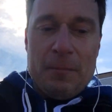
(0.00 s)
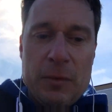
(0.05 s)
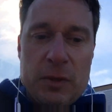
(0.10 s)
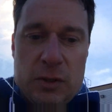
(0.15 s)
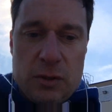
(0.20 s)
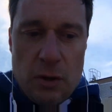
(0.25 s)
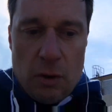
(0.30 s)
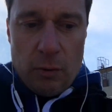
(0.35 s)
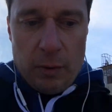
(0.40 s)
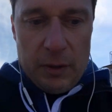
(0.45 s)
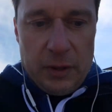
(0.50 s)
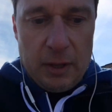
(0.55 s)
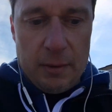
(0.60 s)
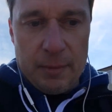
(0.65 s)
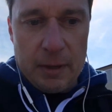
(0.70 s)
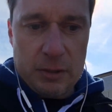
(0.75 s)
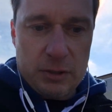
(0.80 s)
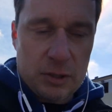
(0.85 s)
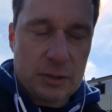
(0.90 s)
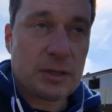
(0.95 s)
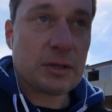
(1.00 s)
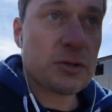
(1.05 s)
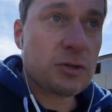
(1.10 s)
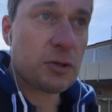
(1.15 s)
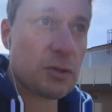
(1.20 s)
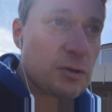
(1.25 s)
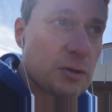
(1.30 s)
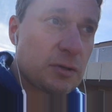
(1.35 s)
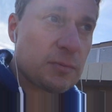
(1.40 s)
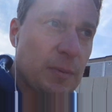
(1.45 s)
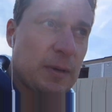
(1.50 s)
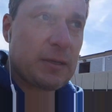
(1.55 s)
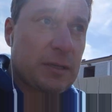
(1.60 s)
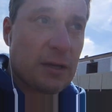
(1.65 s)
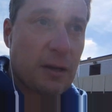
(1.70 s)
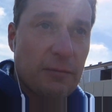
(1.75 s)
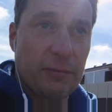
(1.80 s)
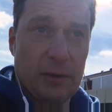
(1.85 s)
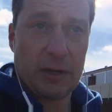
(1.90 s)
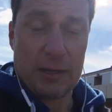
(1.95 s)
So with him, I just introduced
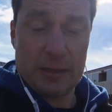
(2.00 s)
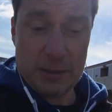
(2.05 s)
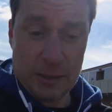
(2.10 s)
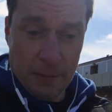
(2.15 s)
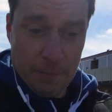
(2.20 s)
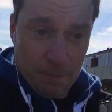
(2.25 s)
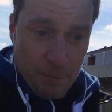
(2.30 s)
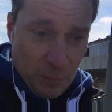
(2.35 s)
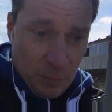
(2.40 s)
myself because